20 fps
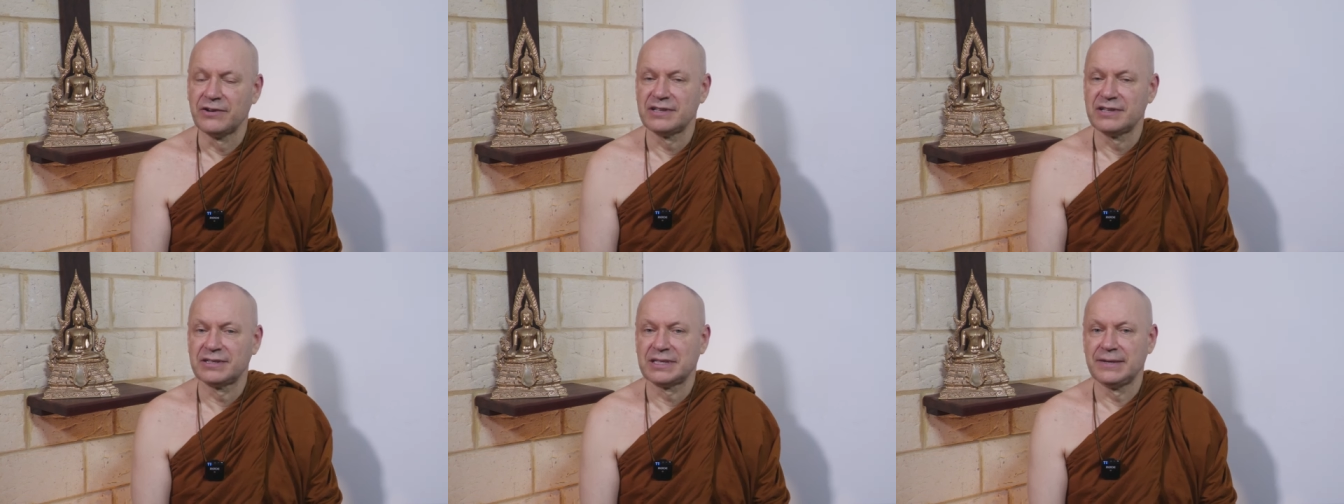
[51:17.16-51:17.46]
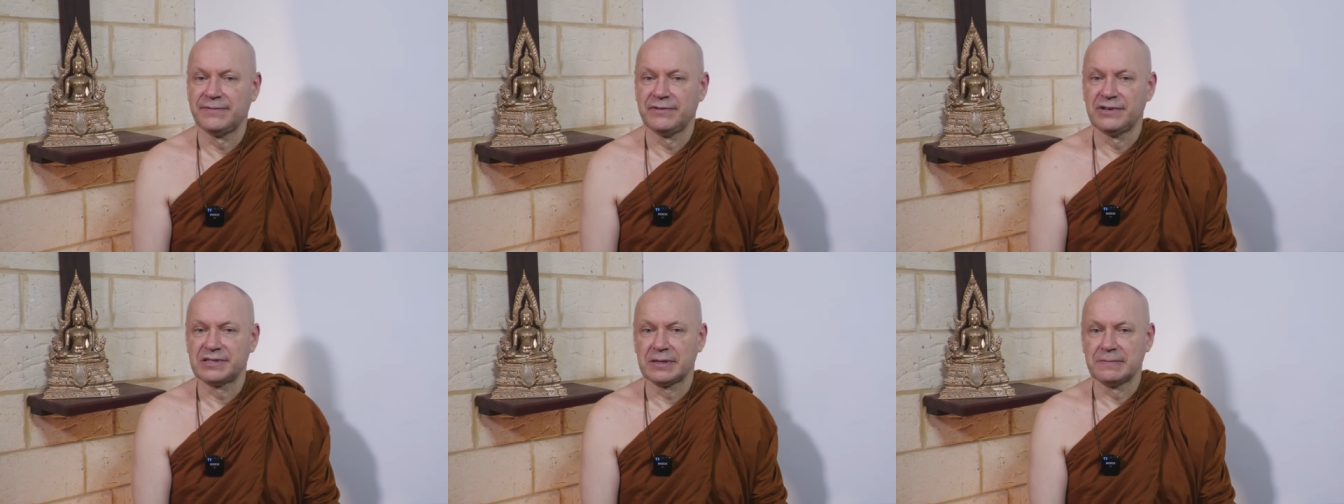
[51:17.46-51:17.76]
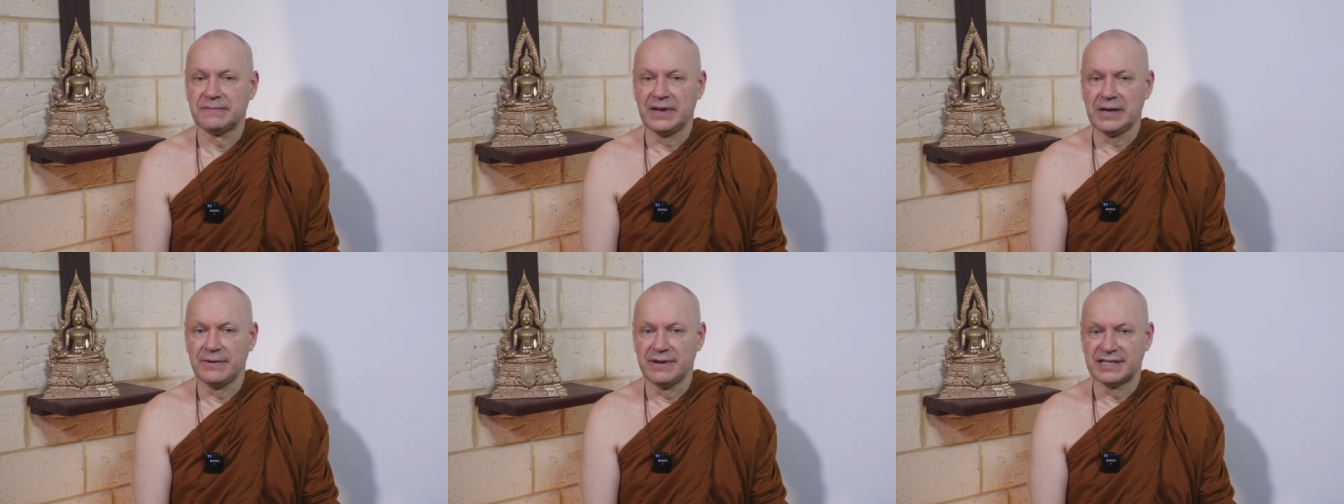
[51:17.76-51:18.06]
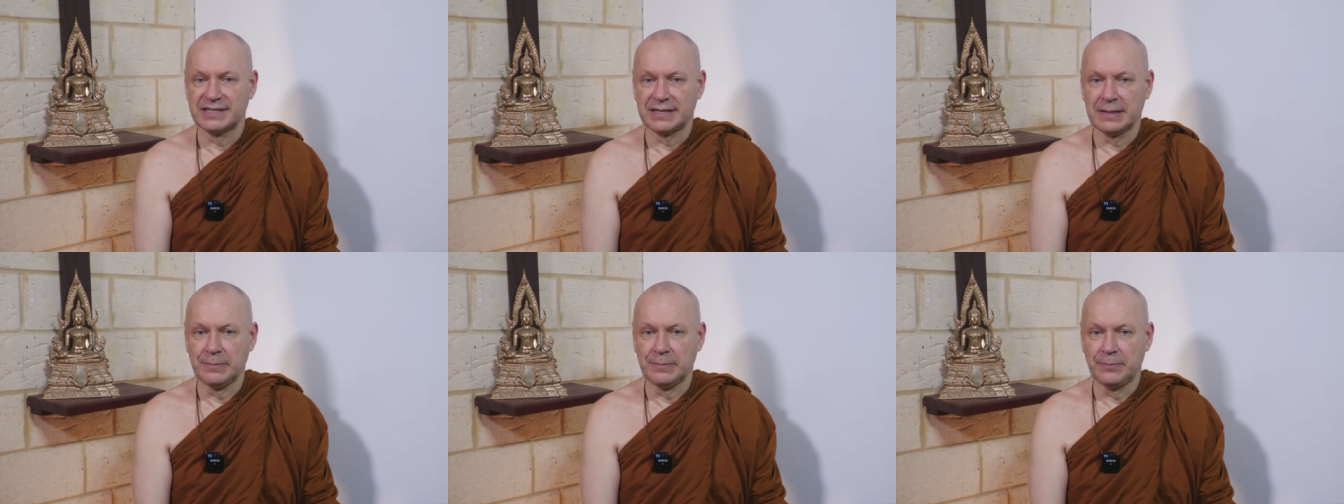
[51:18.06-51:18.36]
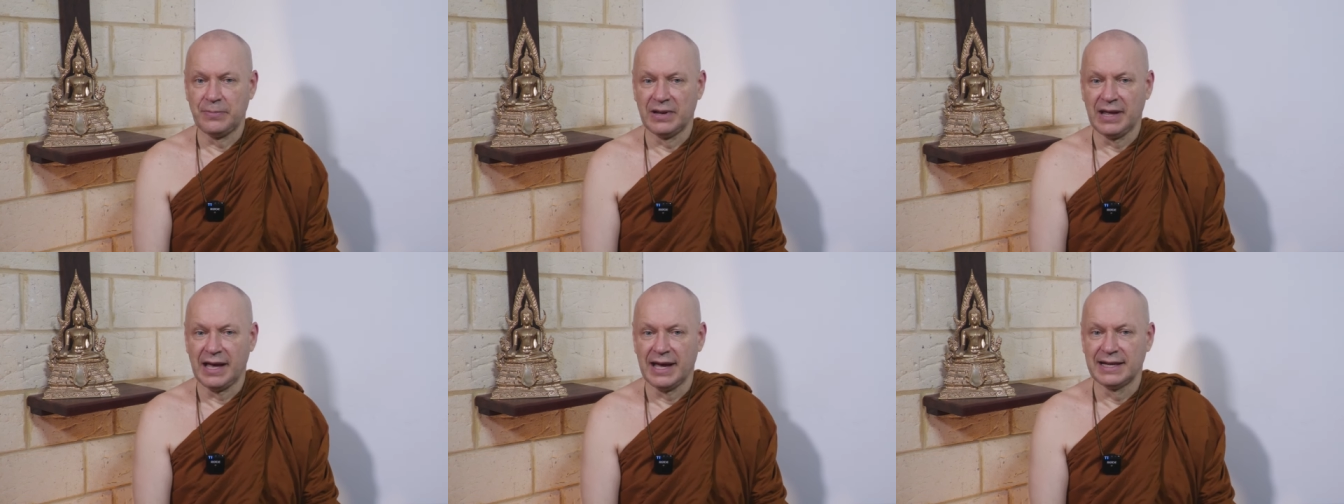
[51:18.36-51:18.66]
just give you some very
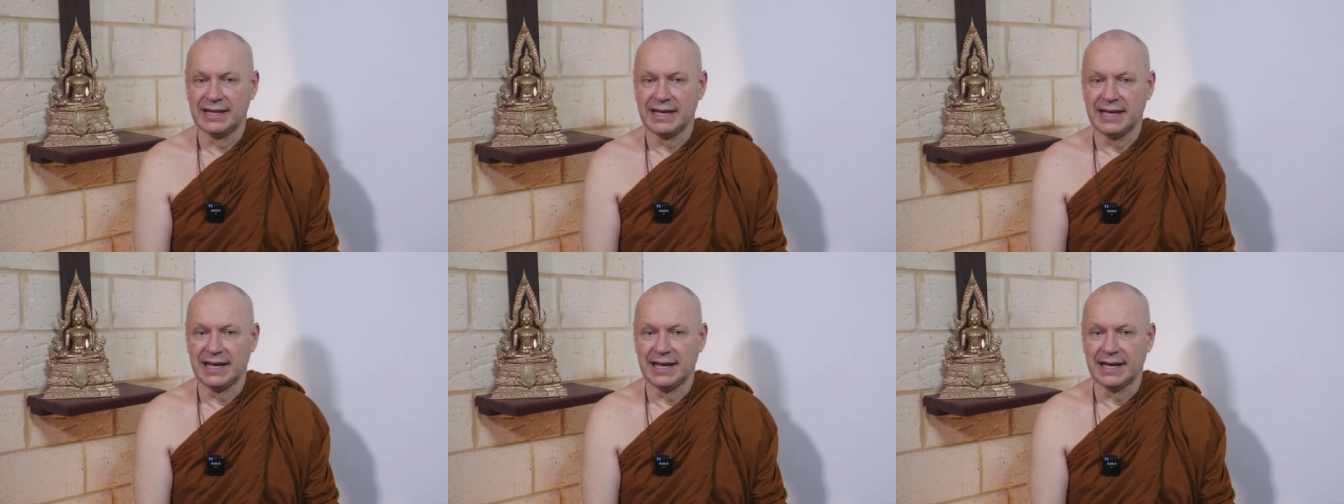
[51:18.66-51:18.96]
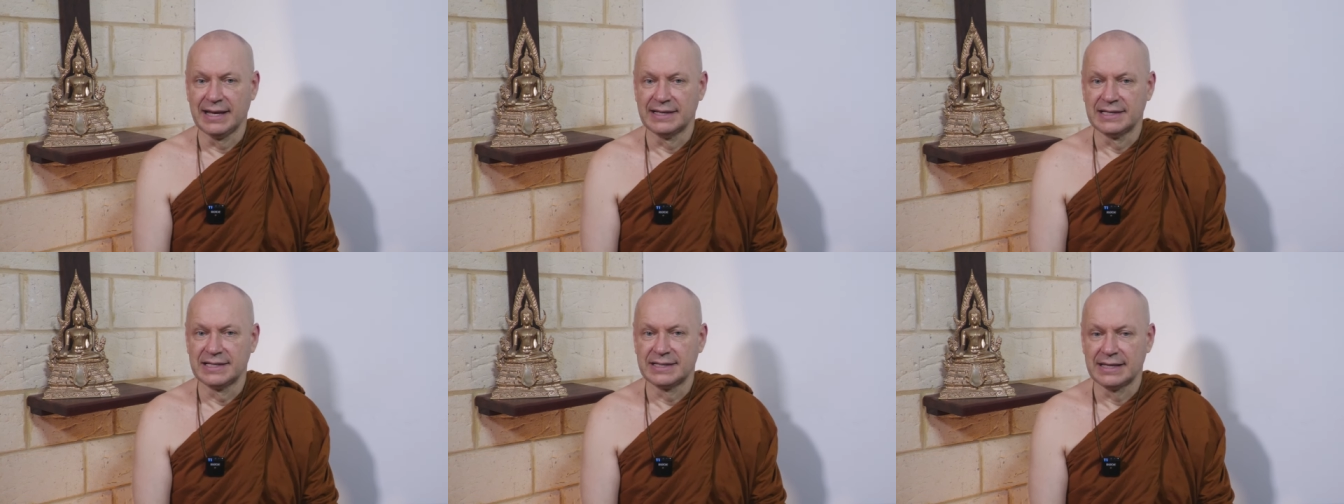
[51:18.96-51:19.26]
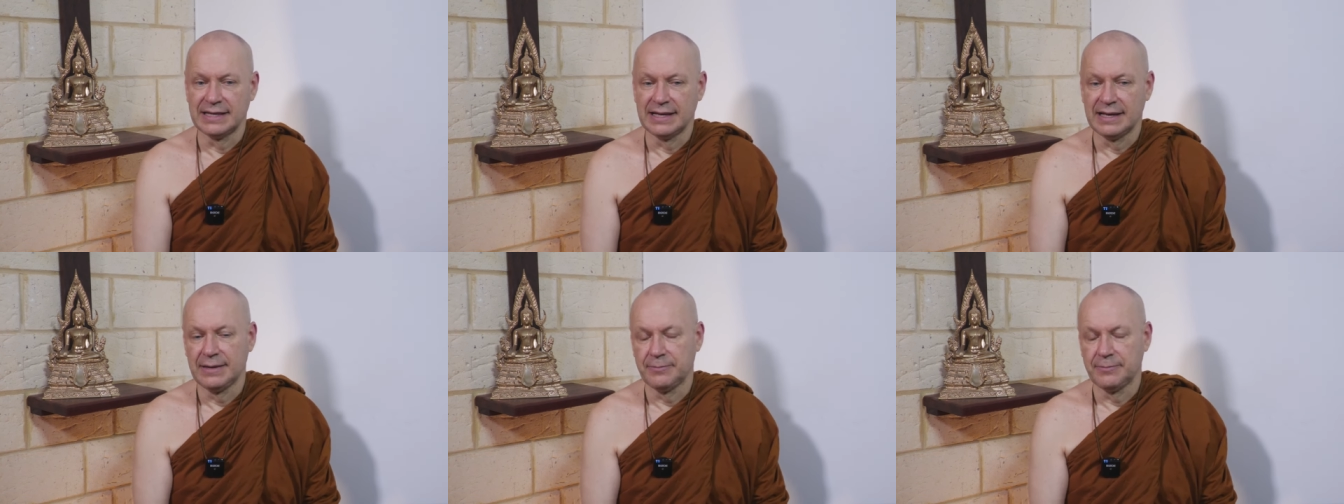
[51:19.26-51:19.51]
simple ideas,